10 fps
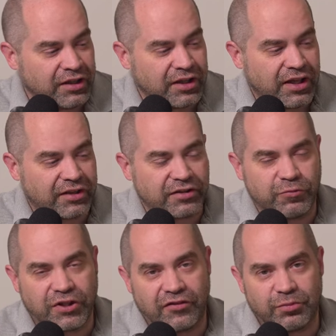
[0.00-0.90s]
And
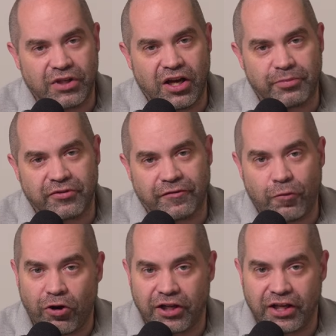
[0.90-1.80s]
that gives me up to
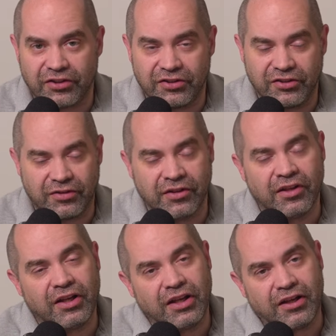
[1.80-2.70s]
four connections
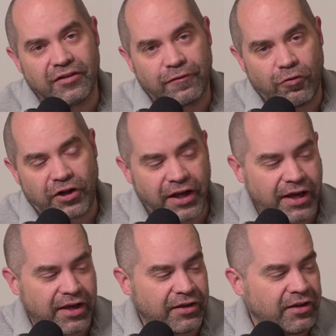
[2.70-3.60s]
in four
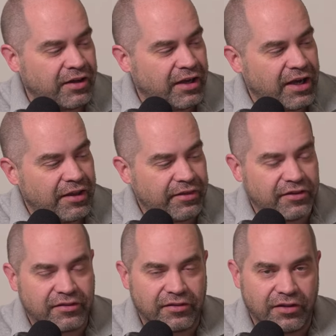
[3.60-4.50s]
K, and
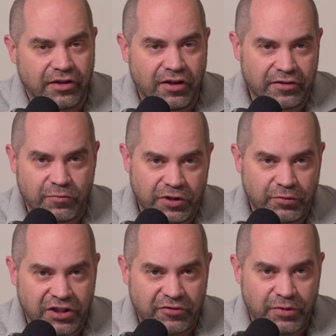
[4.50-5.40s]
this other one
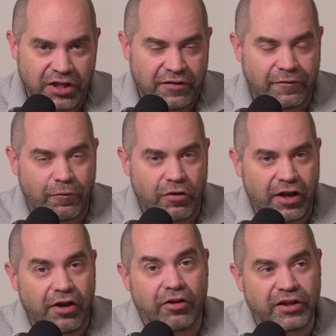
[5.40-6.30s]
would give me
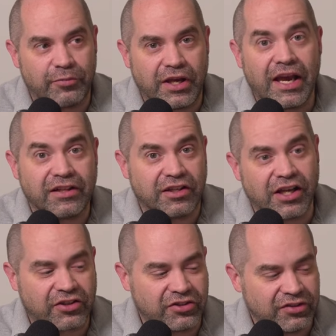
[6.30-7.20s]
four or give me eight
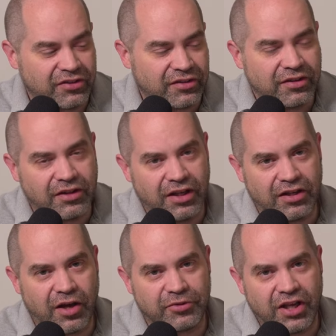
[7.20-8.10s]
connections
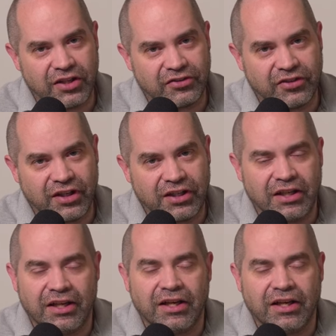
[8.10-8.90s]
and up to H D.